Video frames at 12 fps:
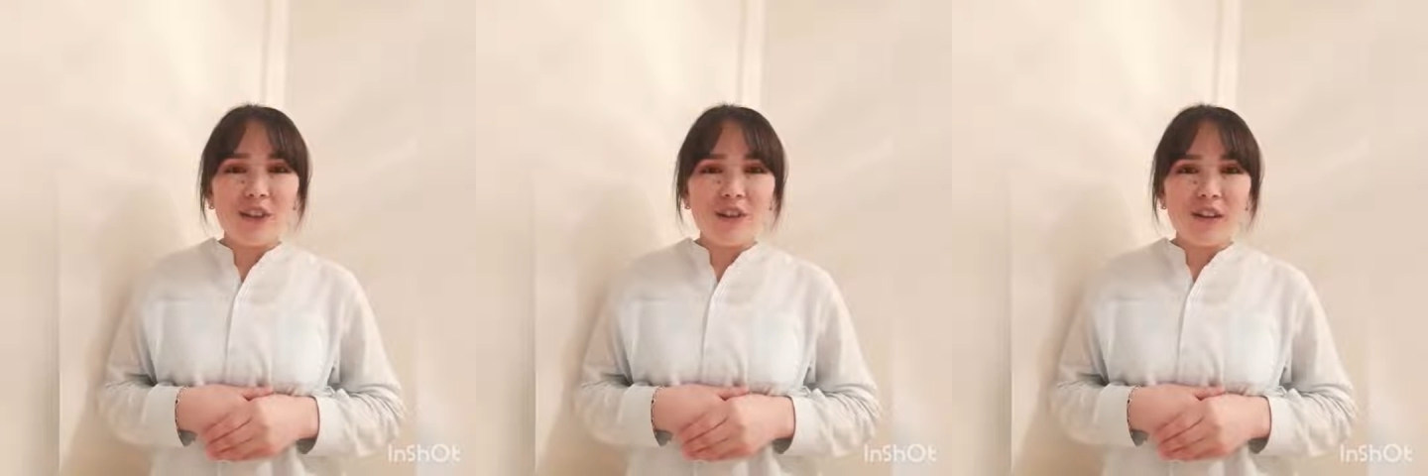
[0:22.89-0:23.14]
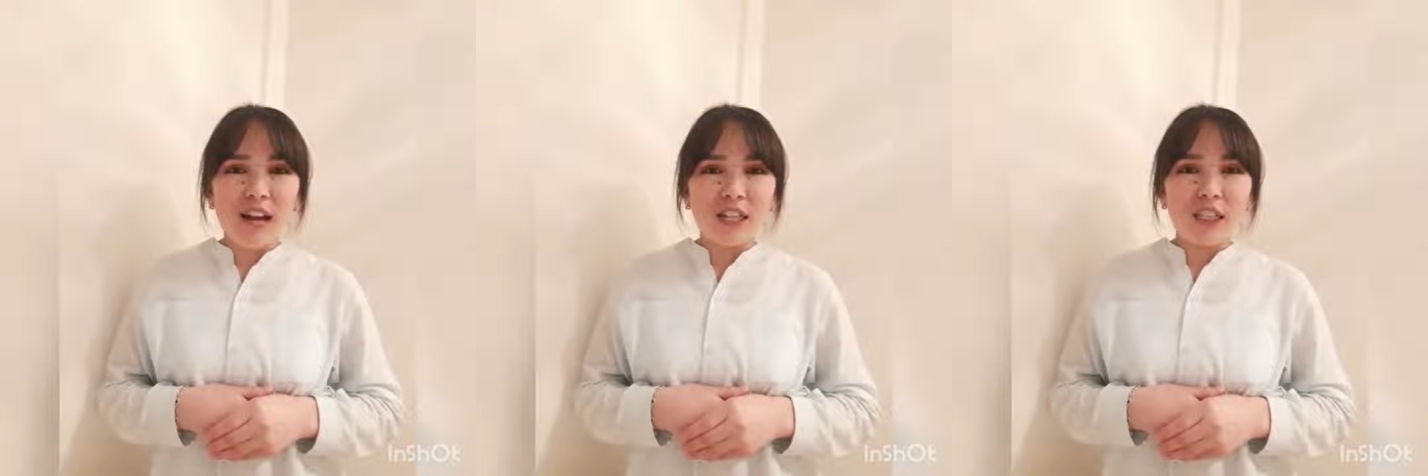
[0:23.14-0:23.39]

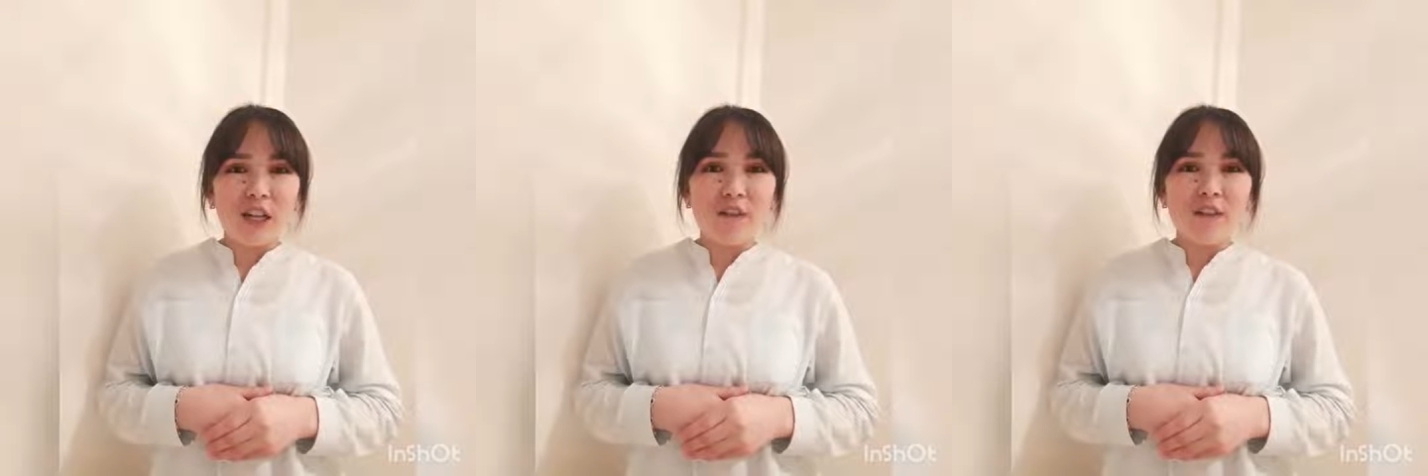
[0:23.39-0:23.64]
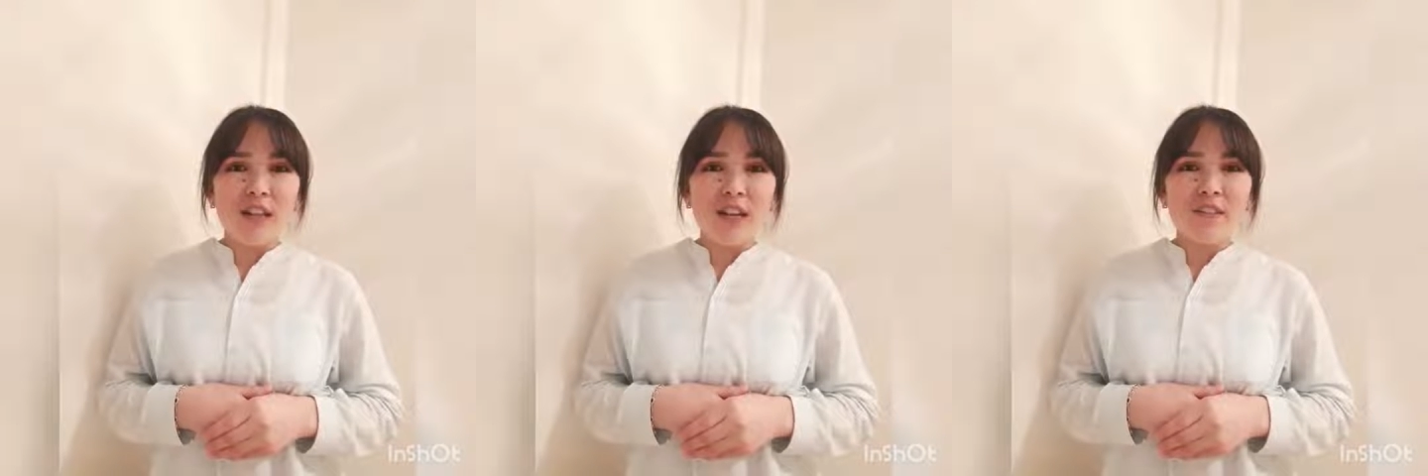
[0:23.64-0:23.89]
direction
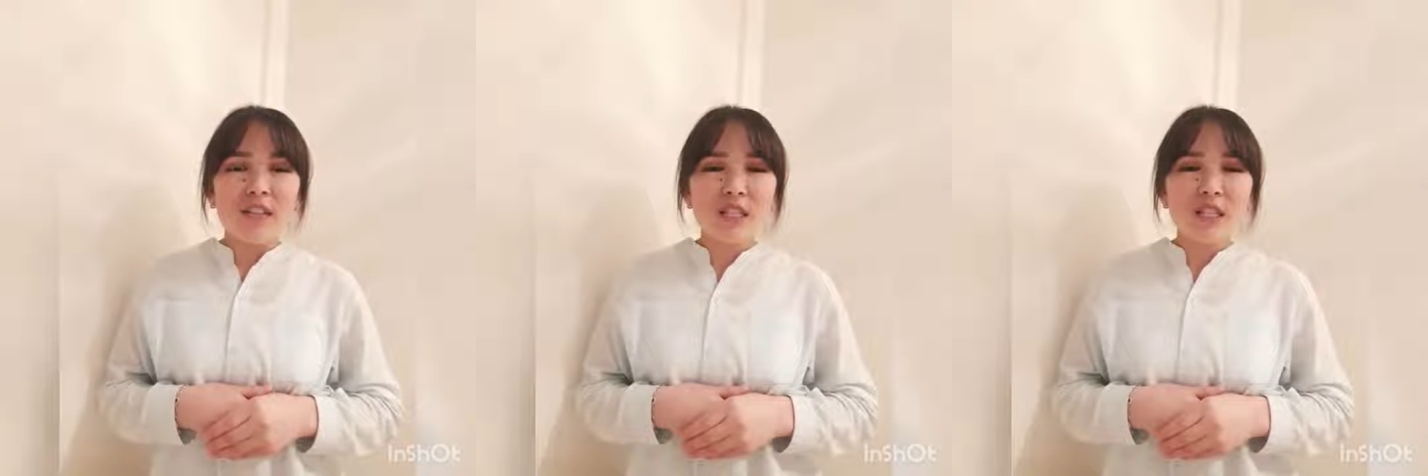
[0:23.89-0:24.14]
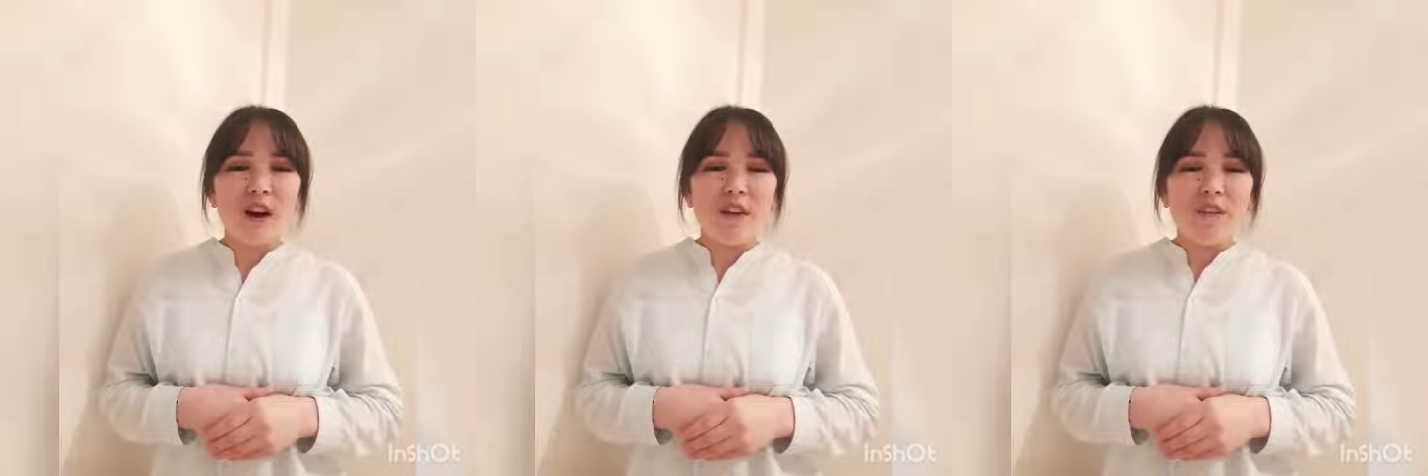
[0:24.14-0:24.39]
of
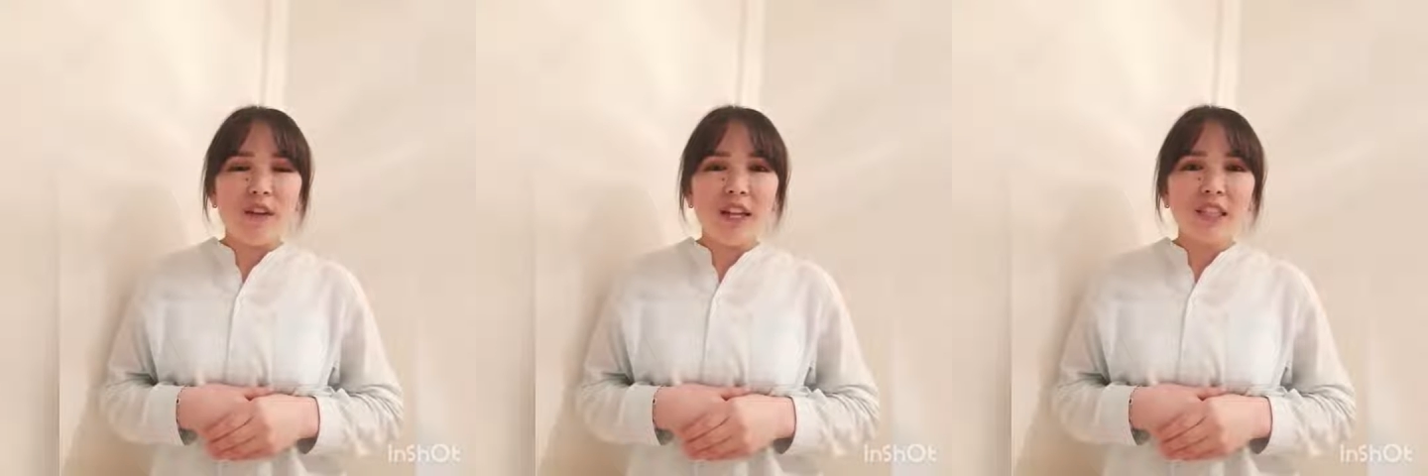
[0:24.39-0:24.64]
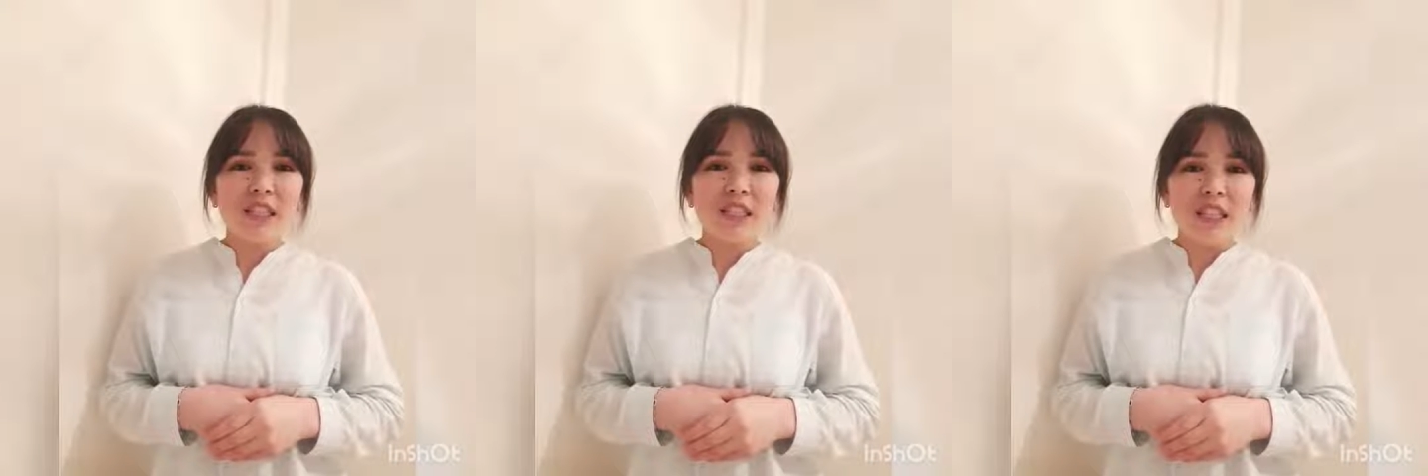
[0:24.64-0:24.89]
linguists of
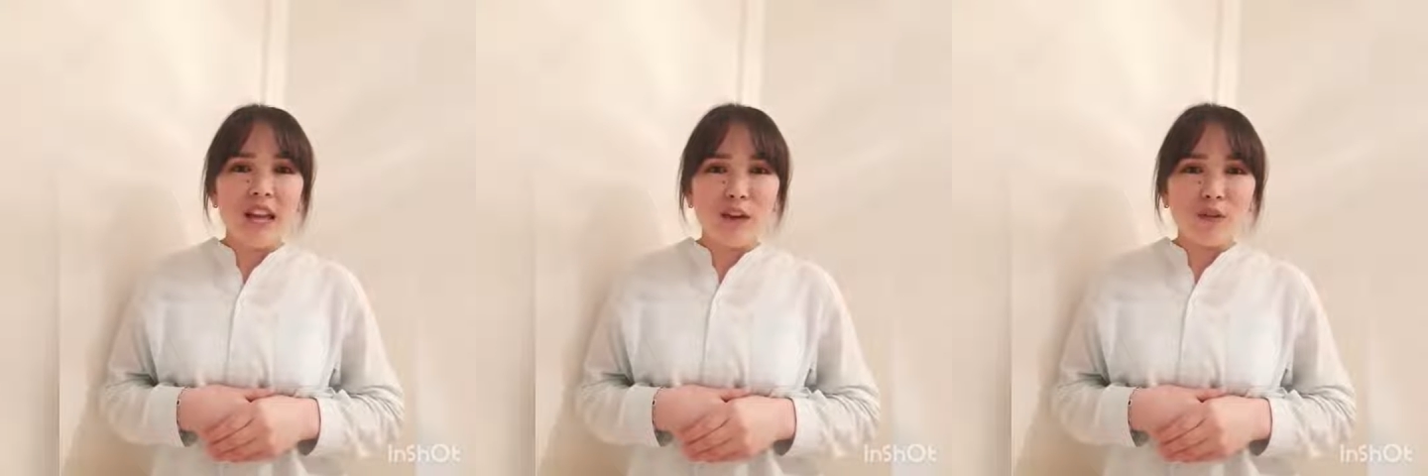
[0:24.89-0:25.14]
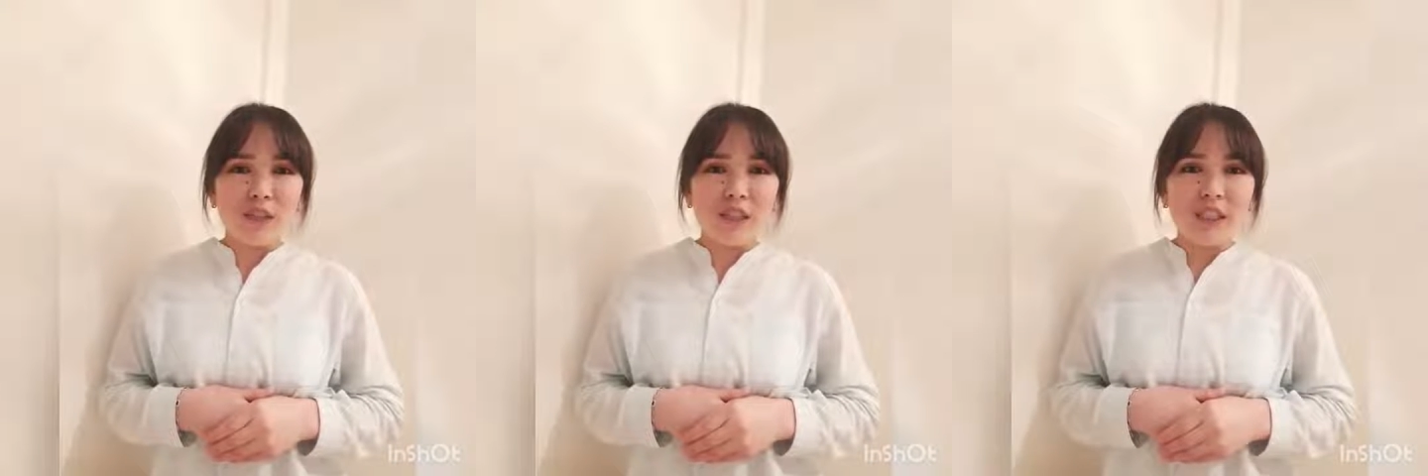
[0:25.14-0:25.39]
English
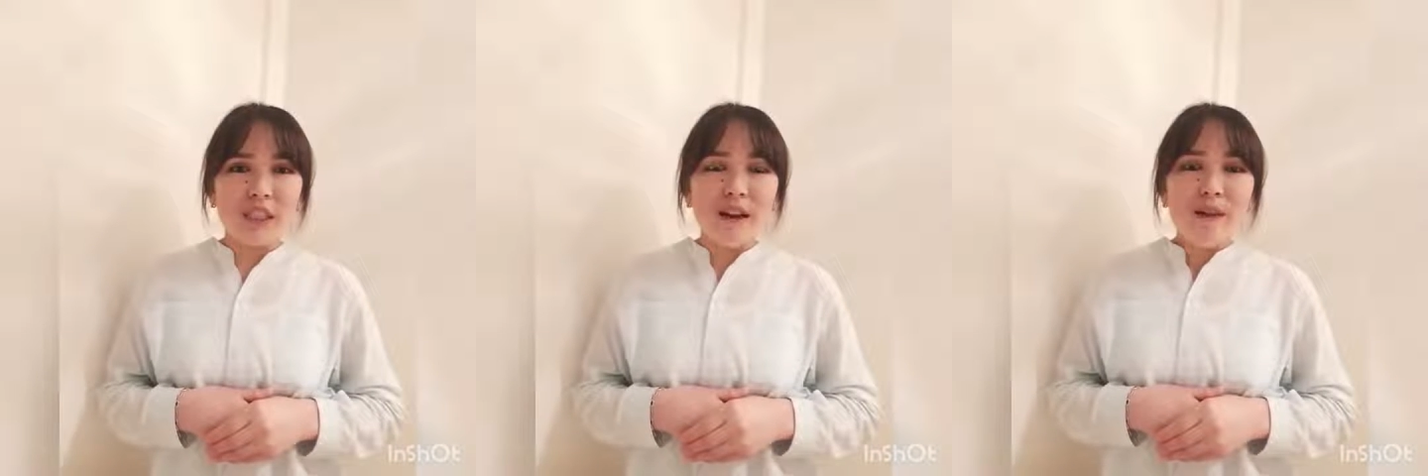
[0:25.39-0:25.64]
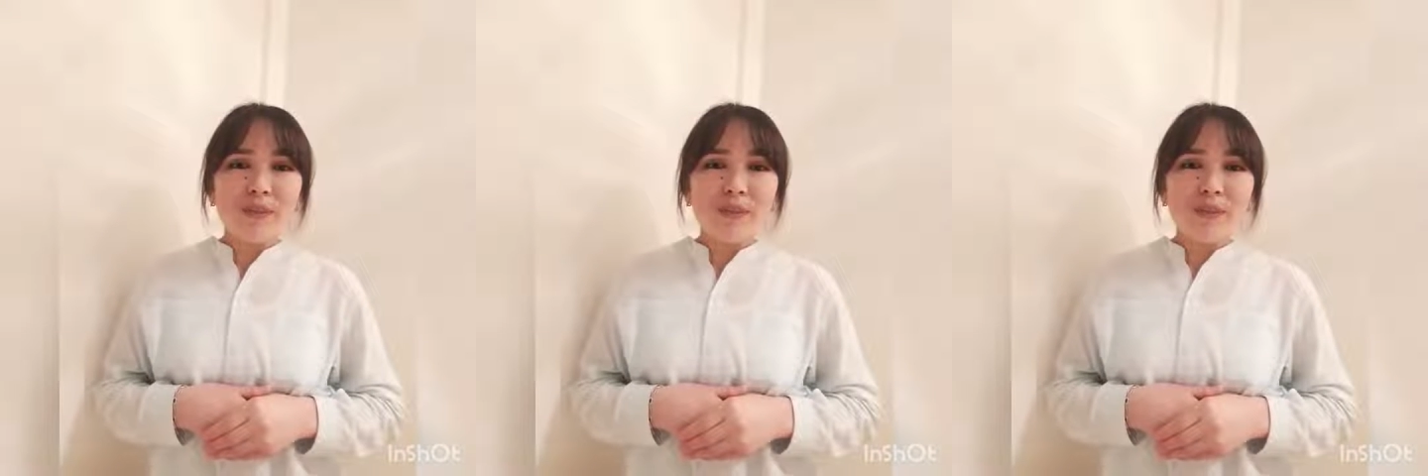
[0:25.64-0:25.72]
language.